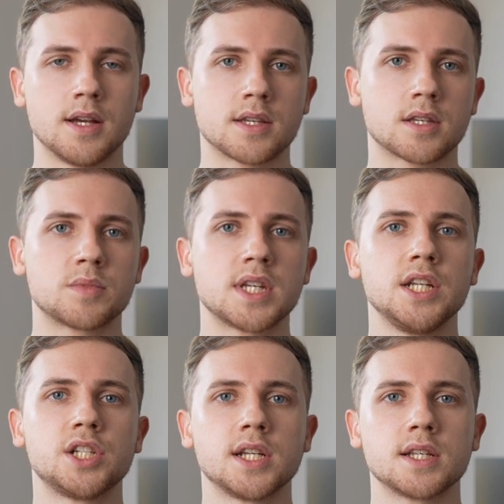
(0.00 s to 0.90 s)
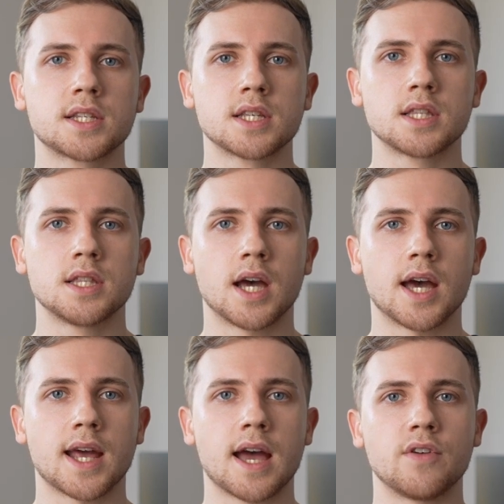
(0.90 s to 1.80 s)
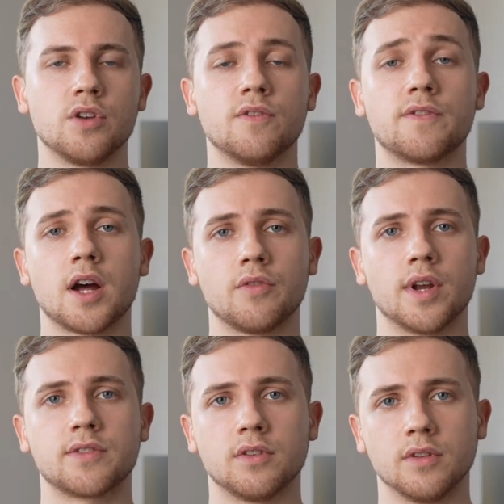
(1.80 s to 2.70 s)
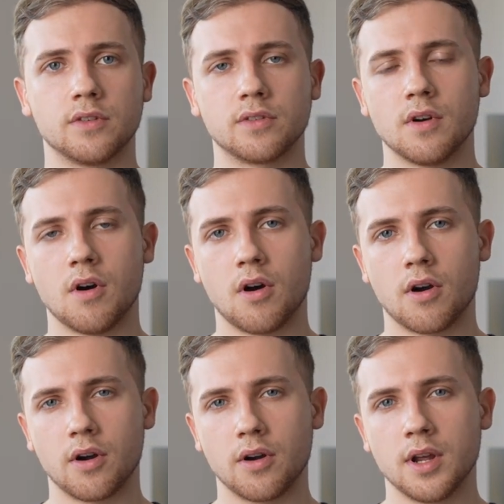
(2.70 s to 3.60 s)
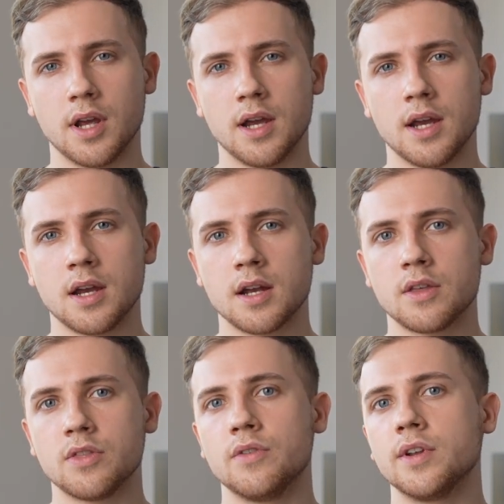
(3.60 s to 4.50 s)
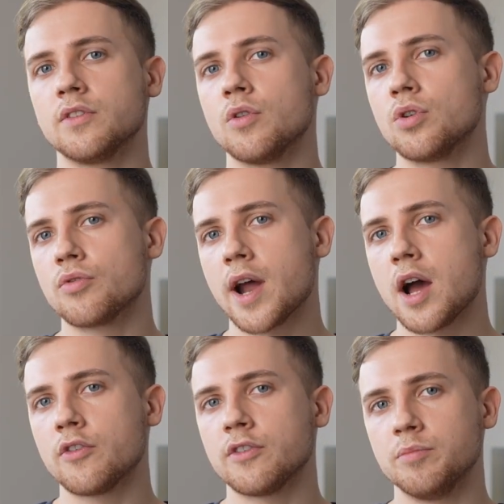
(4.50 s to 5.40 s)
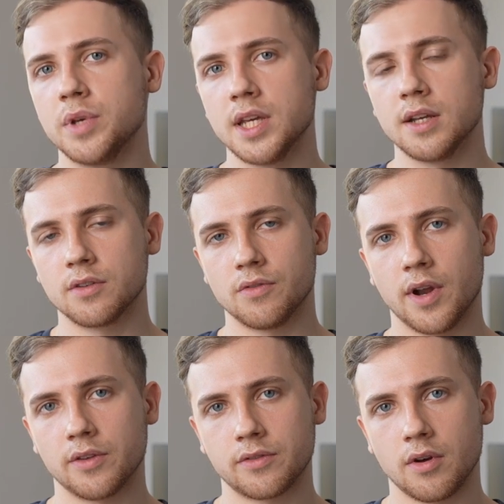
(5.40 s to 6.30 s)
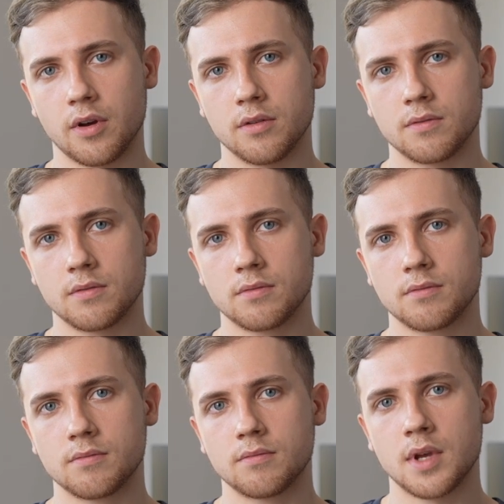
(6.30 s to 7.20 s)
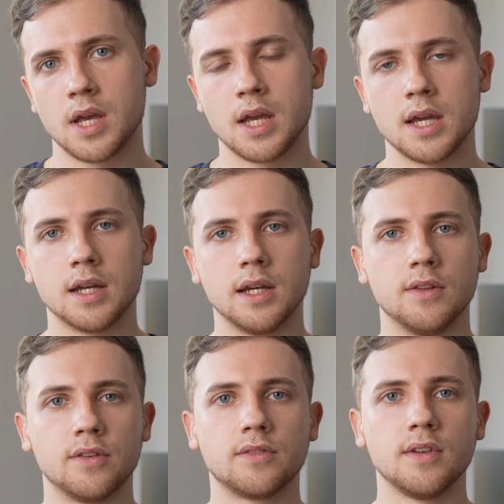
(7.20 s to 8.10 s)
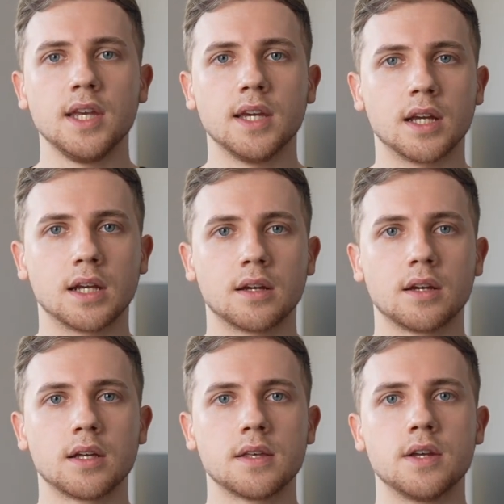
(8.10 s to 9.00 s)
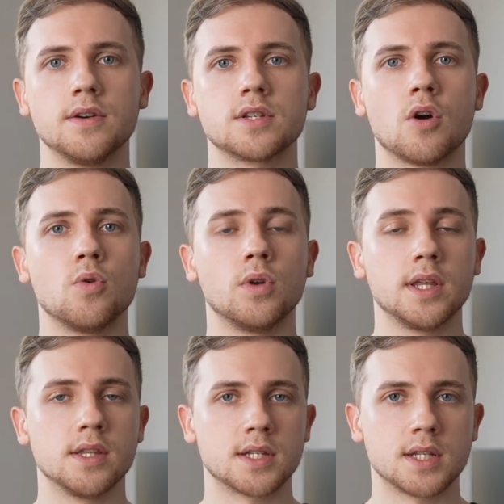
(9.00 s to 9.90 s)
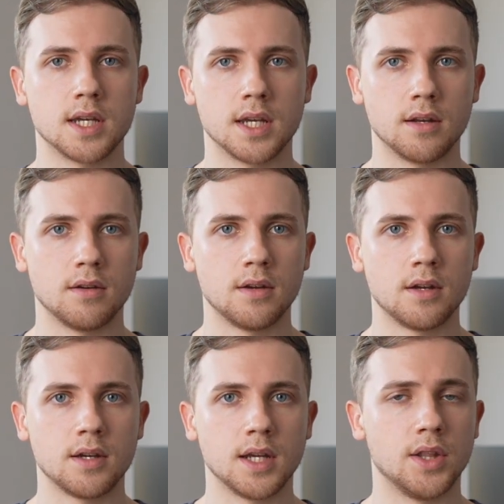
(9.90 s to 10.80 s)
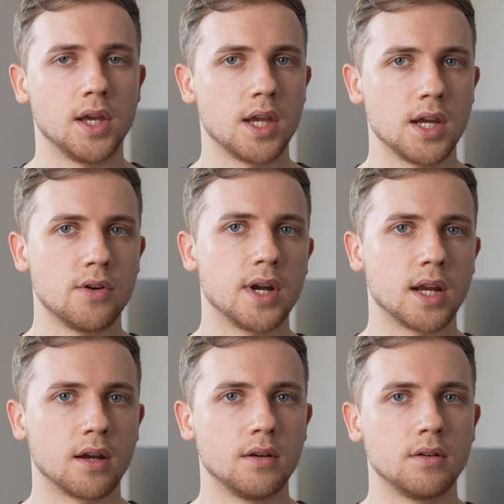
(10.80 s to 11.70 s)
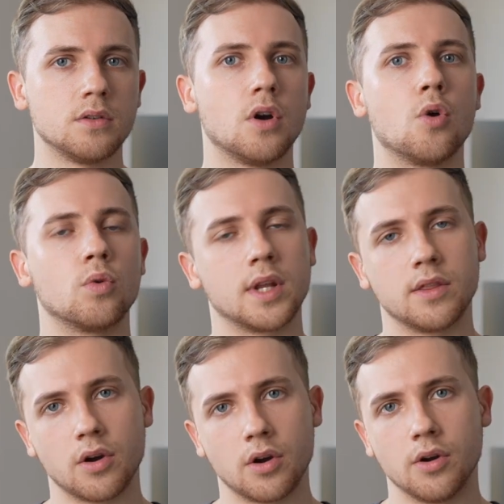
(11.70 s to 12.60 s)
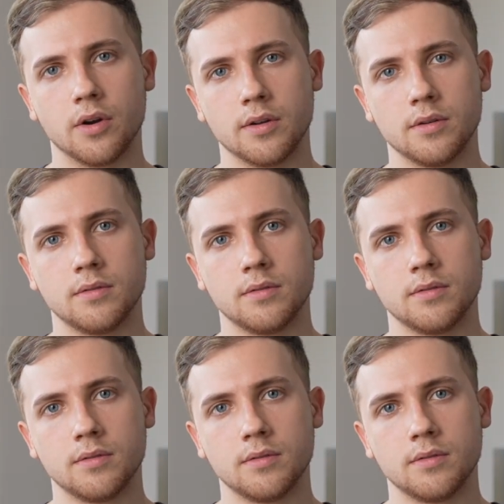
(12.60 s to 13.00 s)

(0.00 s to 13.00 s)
Some teachings that have a newfound resonance are, there is no ground of being to rest on. In the seeing, there is only the seen. In the hearing, only the heard.